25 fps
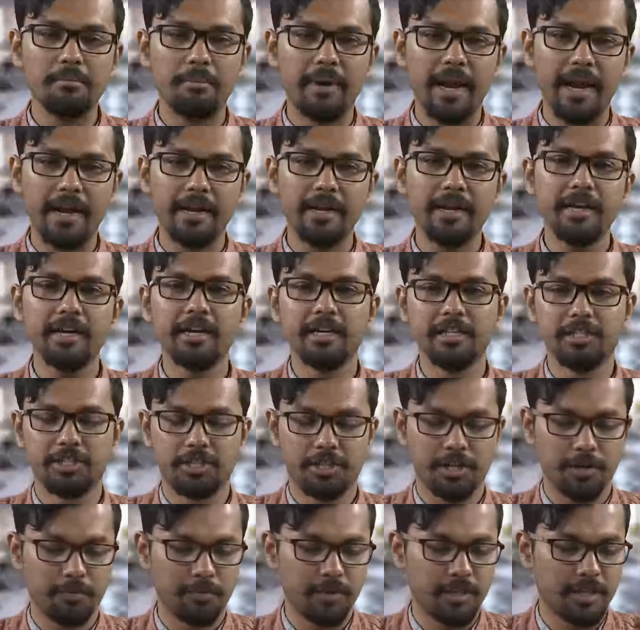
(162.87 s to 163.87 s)
blending
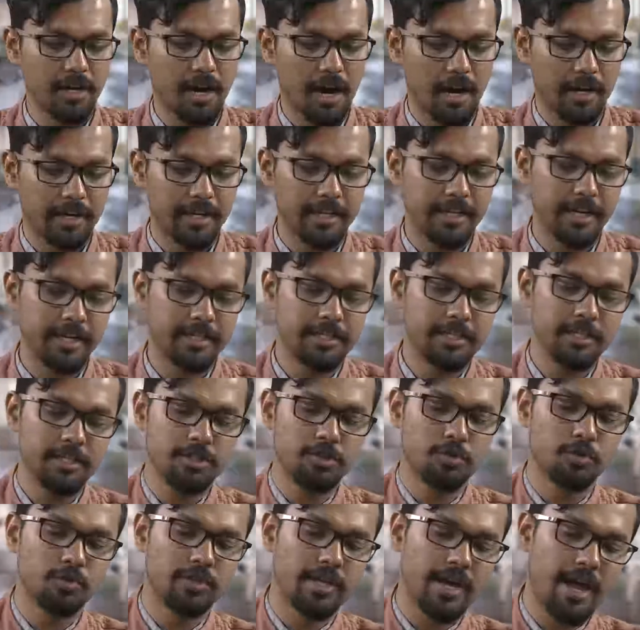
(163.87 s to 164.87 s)
history with the architecture.
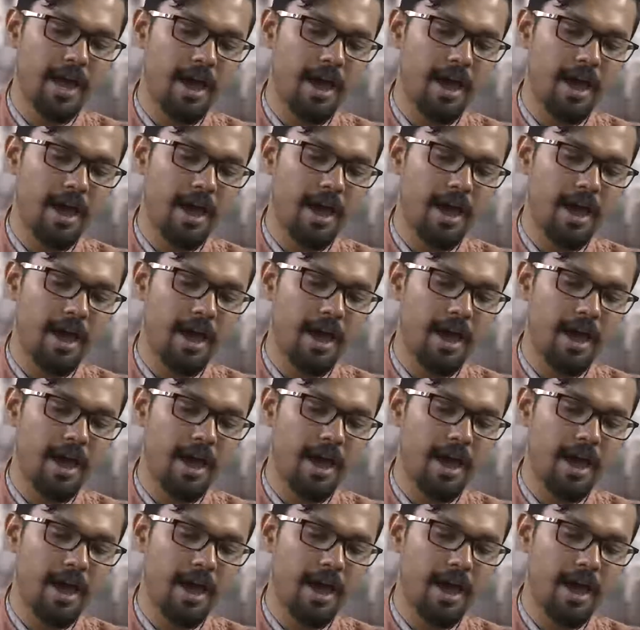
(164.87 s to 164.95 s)
So, they